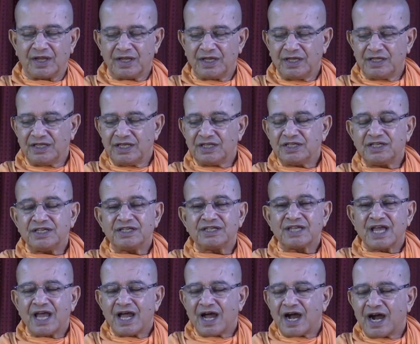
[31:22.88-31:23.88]
This is
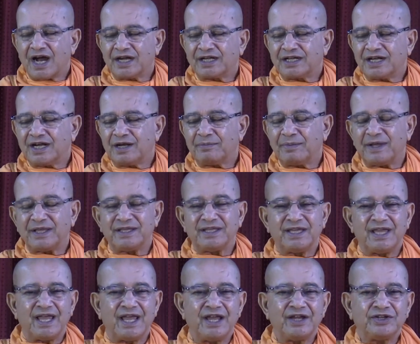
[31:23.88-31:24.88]
uttered by
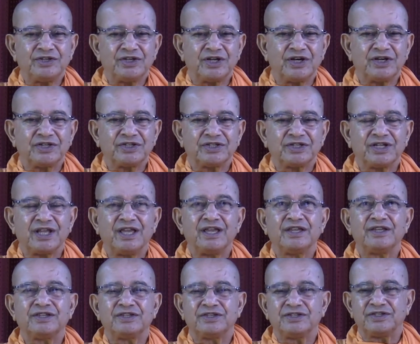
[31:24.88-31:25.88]
the ancient
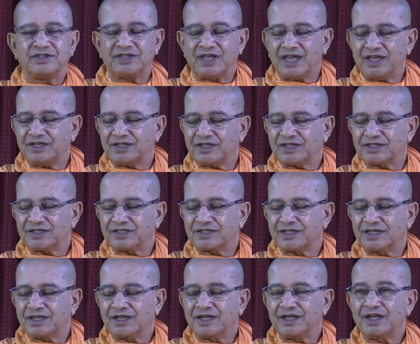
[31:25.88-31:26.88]
sages.
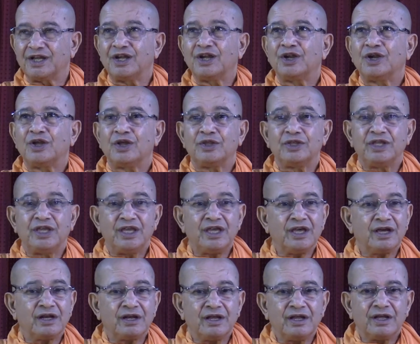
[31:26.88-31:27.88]

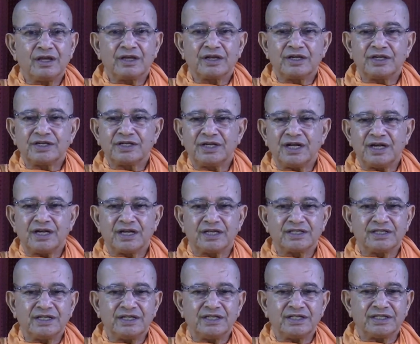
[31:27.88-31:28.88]
Here, Krishna
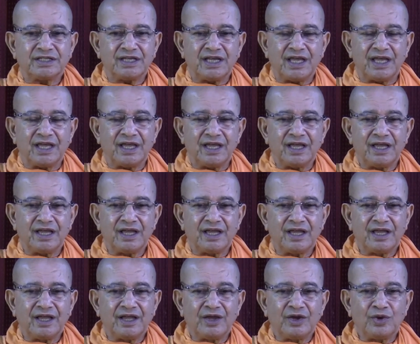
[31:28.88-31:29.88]
doesn't say
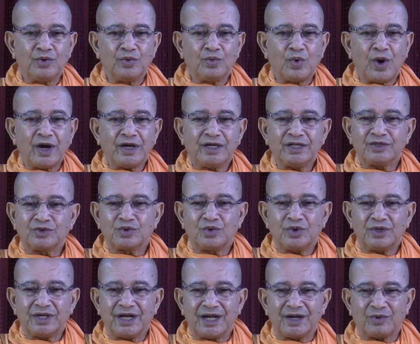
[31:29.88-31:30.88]
what is
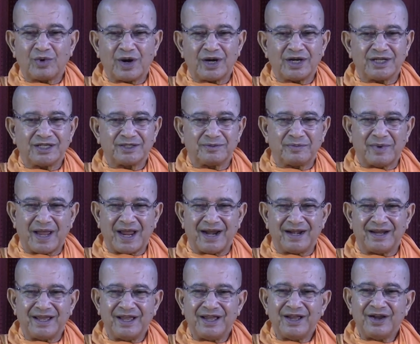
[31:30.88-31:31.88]
good and what is bad.
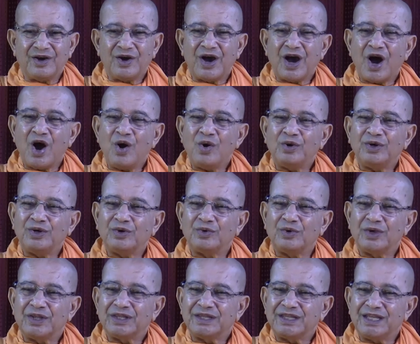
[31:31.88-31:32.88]

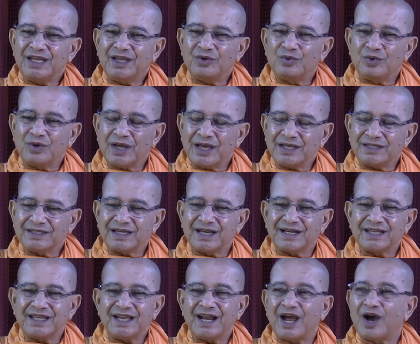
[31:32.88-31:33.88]
3 gunas are
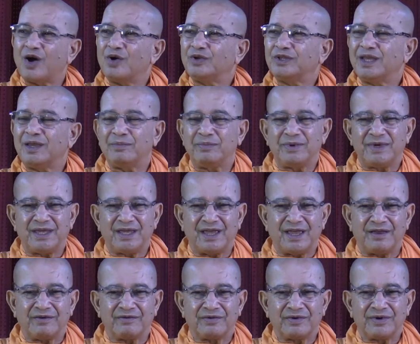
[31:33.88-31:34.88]
there, how they
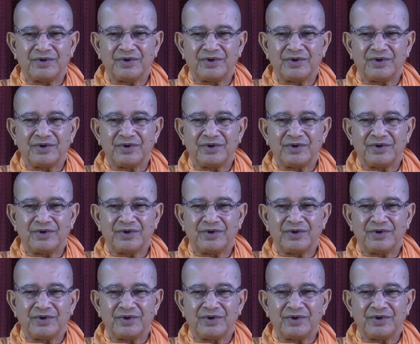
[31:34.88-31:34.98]
behave.